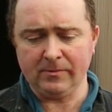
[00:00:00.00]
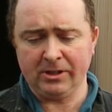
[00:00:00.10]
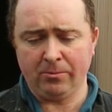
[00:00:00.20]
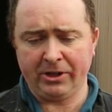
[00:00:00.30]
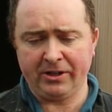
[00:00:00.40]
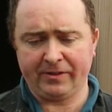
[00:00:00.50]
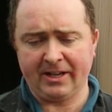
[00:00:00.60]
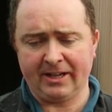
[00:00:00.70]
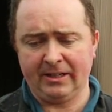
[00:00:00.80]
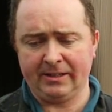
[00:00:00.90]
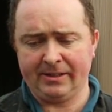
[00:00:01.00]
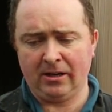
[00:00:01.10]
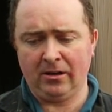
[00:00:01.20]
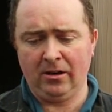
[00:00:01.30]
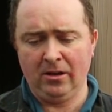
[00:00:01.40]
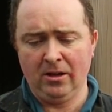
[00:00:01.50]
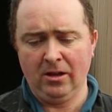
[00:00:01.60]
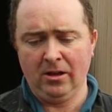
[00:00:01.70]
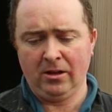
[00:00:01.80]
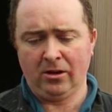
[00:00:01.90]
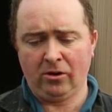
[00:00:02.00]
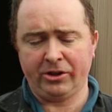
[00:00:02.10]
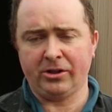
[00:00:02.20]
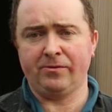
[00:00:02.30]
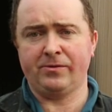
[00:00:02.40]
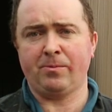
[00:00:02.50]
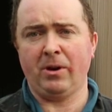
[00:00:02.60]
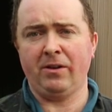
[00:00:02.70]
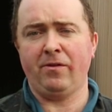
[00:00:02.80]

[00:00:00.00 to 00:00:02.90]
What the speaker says: you might have cattle to sell, or you could spread